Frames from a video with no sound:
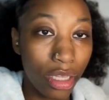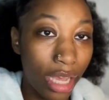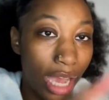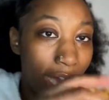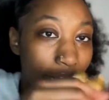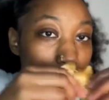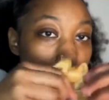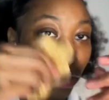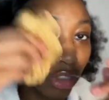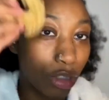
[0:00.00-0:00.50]

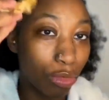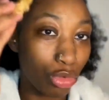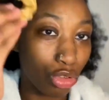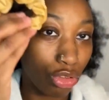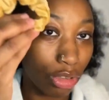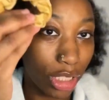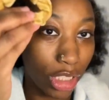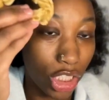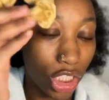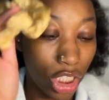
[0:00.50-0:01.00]
I use some
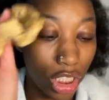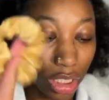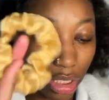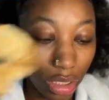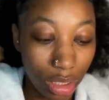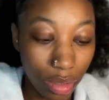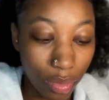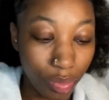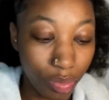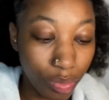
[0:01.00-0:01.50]

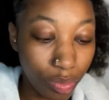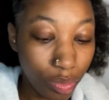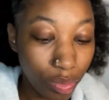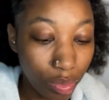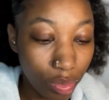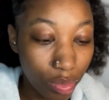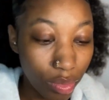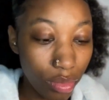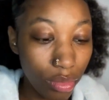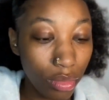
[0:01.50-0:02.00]
scrunchies,
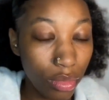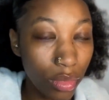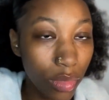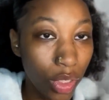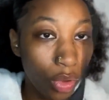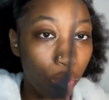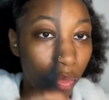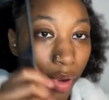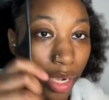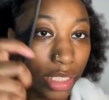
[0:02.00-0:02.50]

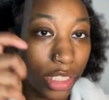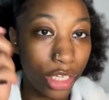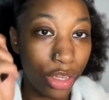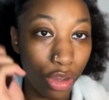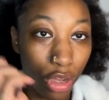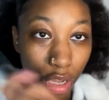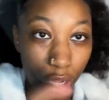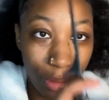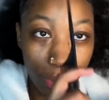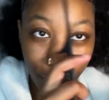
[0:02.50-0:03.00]
rat tail
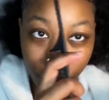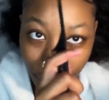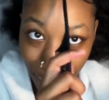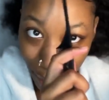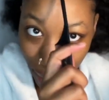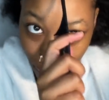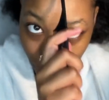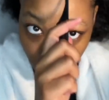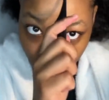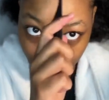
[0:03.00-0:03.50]
comb to make
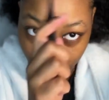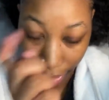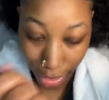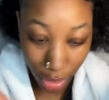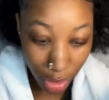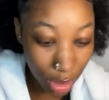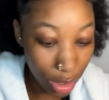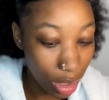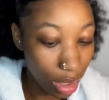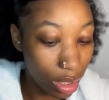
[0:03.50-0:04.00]
my
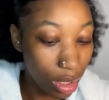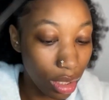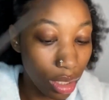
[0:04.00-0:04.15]
parts.